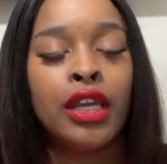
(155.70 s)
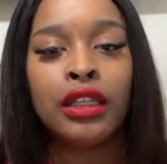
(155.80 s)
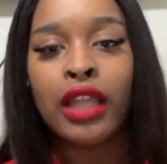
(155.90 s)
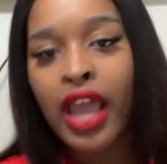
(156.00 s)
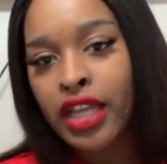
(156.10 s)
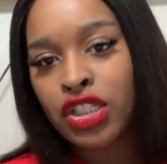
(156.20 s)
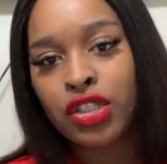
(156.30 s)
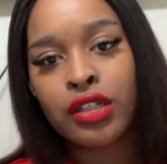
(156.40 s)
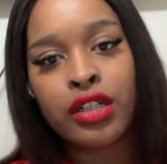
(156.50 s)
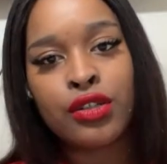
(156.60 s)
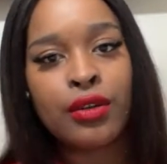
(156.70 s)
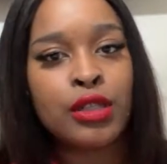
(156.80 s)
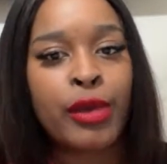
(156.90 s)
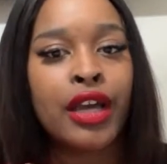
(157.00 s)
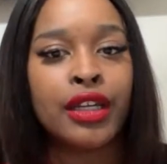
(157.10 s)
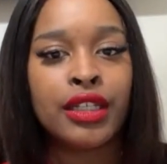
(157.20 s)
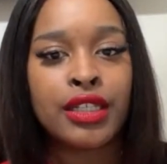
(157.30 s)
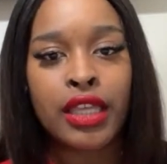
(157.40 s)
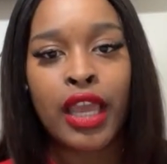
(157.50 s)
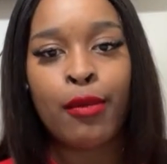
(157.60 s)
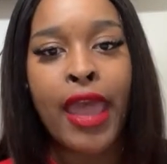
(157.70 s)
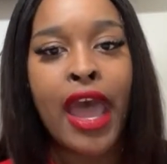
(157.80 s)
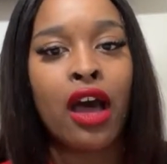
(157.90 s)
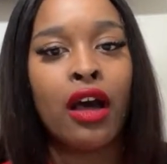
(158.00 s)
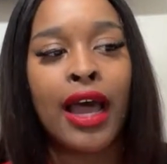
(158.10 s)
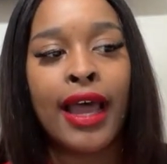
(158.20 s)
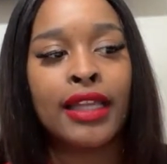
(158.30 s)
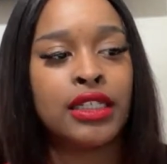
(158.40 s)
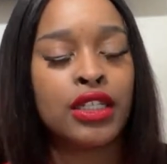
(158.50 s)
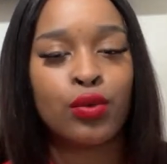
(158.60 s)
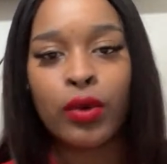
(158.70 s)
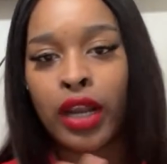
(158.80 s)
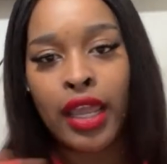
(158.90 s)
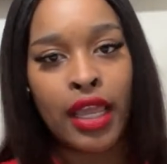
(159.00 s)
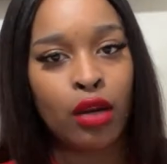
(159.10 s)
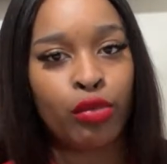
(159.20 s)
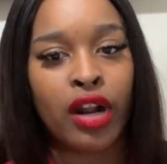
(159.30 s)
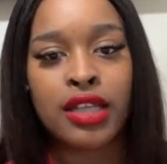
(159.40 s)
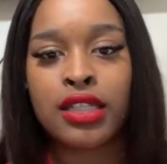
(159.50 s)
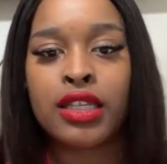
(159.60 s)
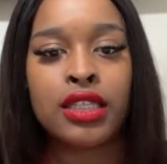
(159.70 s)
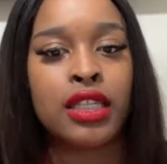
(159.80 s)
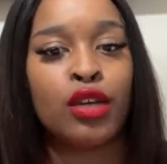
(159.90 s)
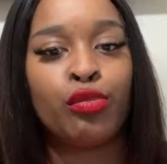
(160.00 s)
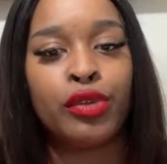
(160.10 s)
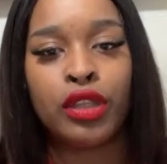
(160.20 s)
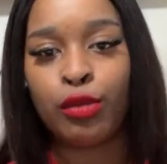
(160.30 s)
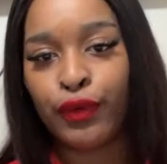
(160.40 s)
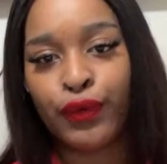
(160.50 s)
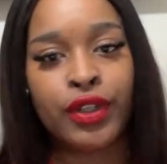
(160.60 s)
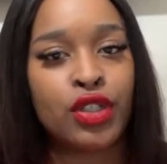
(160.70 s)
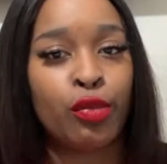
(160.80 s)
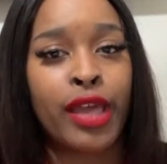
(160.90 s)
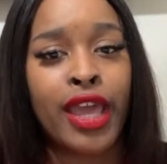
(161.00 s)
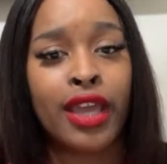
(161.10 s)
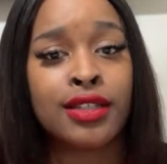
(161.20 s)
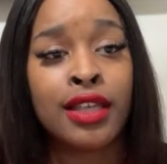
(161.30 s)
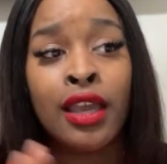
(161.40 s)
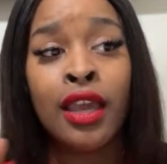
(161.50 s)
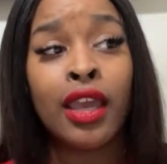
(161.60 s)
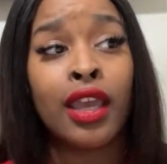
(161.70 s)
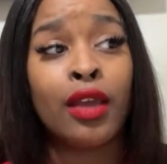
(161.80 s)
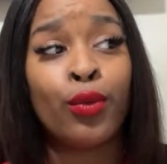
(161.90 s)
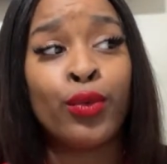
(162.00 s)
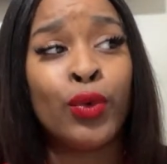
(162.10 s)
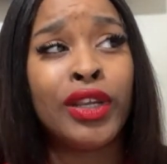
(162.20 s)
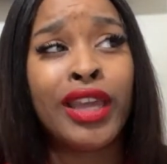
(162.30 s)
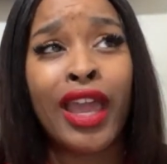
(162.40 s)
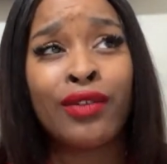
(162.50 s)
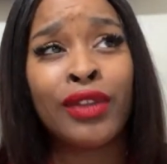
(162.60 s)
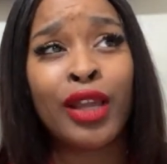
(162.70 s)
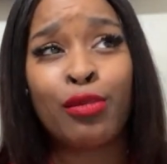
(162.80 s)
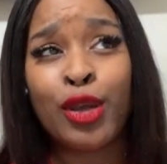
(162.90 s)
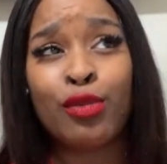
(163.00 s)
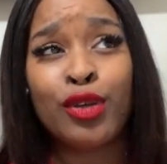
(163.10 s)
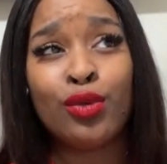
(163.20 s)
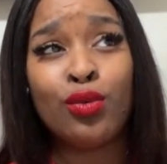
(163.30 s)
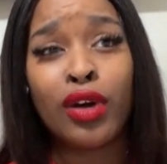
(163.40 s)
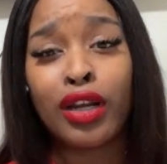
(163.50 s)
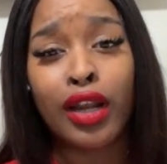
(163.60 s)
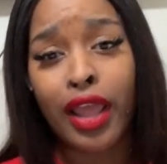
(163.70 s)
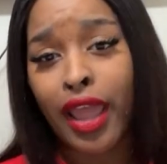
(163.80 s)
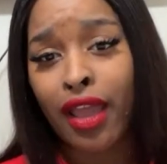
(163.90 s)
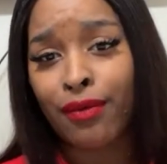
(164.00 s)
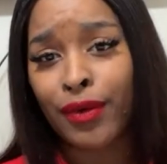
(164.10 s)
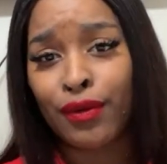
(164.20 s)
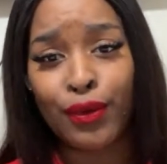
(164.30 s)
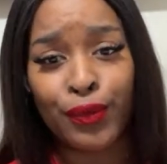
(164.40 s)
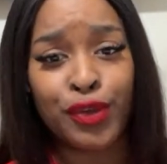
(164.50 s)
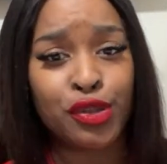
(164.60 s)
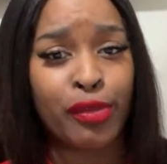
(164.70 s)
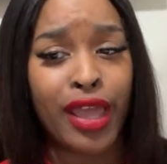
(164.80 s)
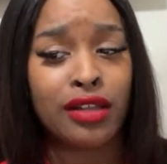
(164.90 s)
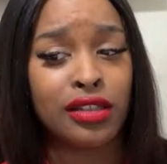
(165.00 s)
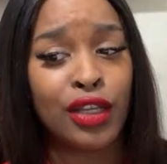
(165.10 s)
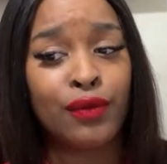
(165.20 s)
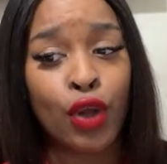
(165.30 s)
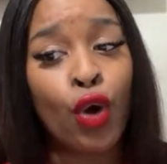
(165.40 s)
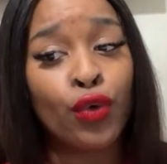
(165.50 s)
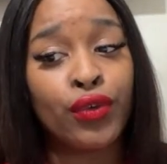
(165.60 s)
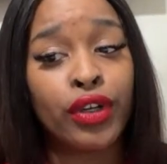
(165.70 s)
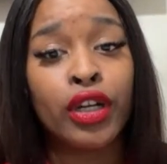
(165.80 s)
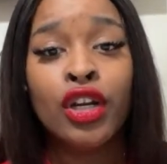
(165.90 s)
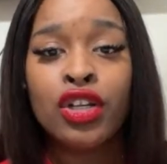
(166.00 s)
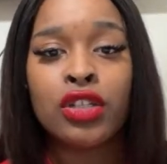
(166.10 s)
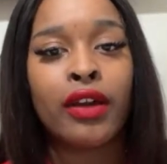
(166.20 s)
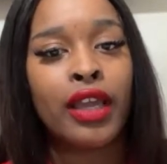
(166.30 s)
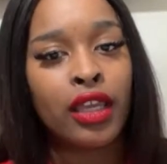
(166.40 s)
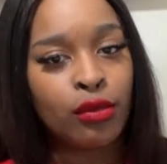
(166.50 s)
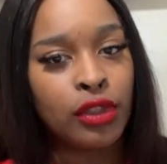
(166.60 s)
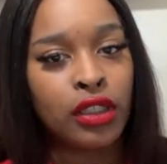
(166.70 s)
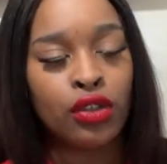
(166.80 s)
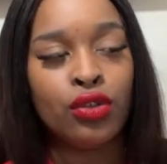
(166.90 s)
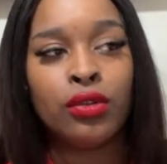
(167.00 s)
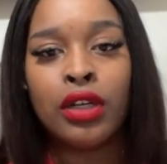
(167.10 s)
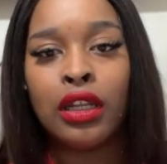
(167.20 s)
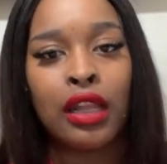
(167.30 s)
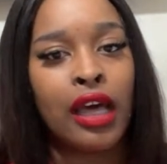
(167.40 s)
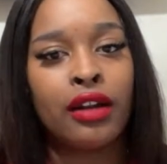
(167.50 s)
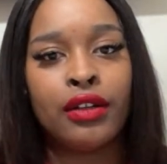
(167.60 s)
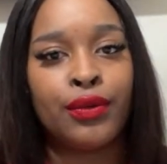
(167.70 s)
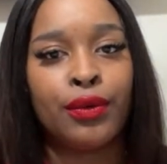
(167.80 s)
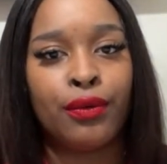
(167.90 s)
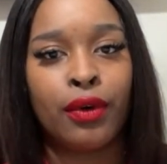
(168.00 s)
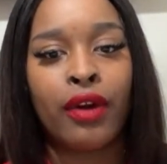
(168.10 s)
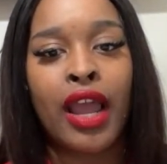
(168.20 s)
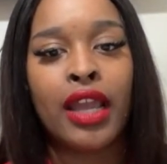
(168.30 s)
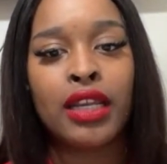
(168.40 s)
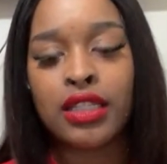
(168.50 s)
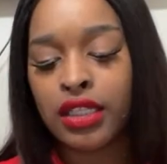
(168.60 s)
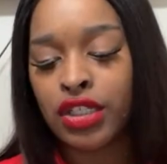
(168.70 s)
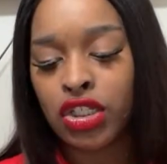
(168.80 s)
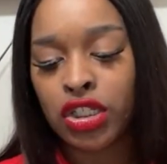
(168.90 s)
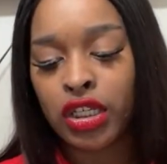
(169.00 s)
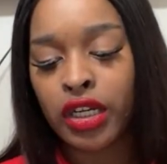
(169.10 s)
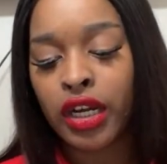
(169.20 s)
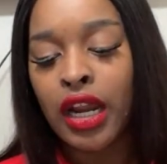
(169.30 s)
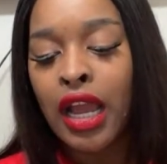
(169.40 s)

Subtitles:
Last year, as soon as my onions came out, I just went ahead and processed them, put them in freezer bags, and we have like maybe one and a half of the freezer bags left over. So I am looking to do a lot of different varieties this year.